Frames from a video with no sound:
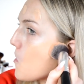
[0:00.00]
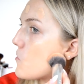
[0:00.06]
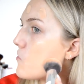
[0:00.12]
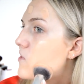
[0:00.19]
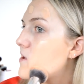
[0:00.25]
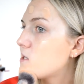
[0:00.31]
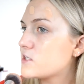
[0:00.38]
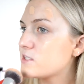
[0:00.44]

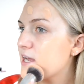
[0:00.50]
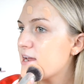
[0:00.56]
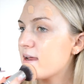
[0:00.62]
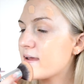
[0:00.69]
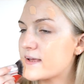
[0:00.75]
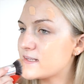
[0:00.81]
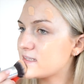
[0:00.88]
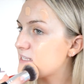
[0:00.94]
This
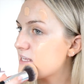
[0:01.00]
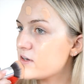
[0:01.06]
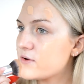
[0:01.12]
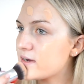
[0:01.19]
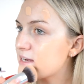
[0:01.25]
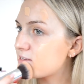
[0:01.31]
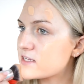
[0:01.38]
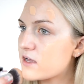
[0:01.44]
shade,
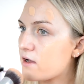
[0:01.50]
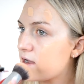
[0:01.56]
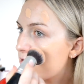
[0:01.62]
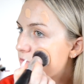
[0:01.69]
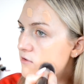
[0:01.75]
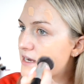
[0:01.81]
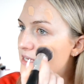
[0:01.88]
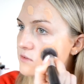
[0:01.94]
considering it's
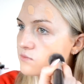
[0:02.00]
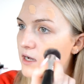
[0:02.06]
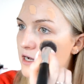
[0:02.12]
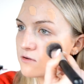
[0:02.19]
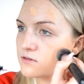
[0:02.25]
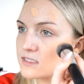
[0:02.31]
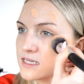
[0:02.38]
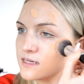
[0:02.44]
ivory as
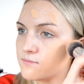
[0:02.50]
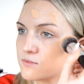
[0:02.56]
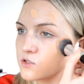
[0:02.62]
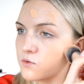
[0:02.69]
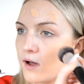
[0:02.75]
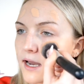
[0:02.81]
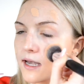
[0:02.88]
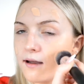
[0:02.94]
well,
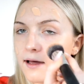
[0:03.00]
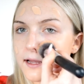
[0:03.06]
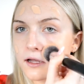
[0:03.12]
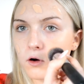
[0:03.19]
seems quite like